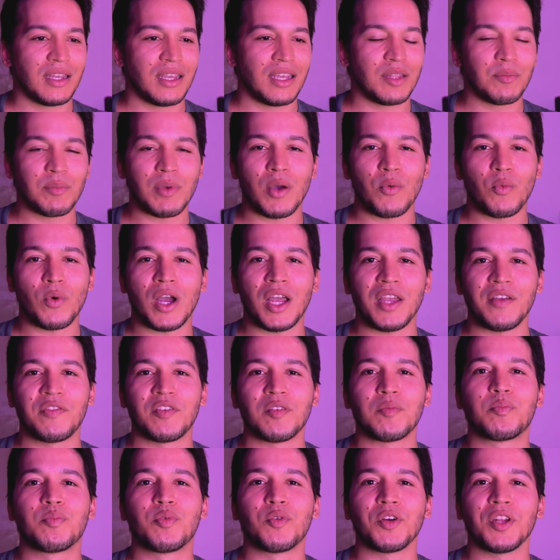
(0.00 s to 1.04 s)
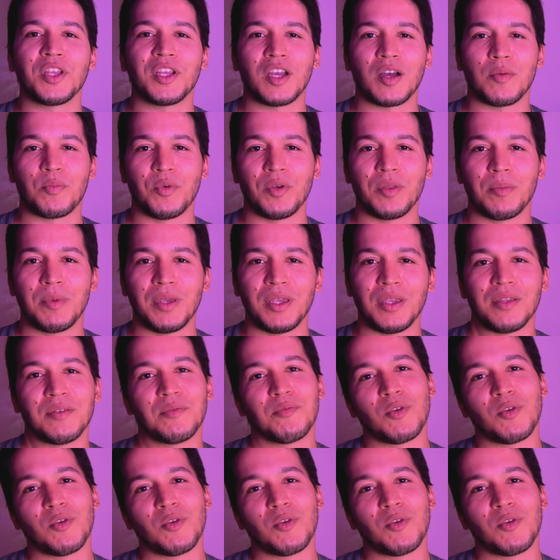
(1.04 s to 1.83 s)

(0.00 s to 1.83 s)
my wife for putting up with me